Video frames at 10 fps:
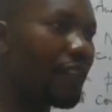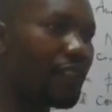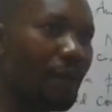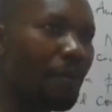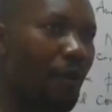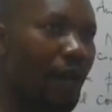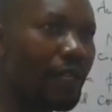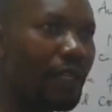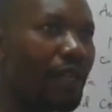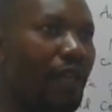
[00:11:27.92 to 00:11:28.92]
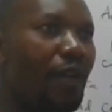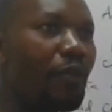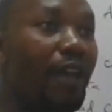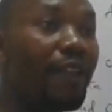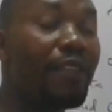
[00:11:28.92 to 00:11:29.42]
That is number one,
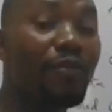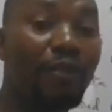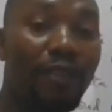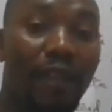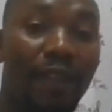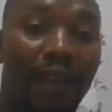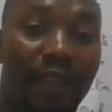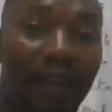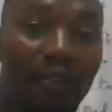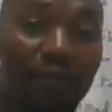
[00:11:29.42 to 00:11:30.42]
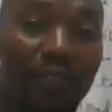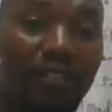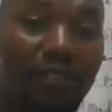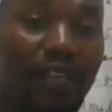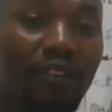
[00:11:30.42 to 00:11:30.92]
where their
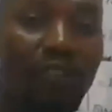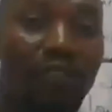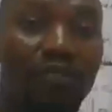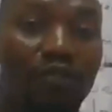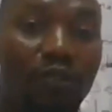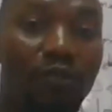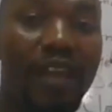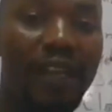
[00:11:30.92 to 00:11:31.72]
communications should not be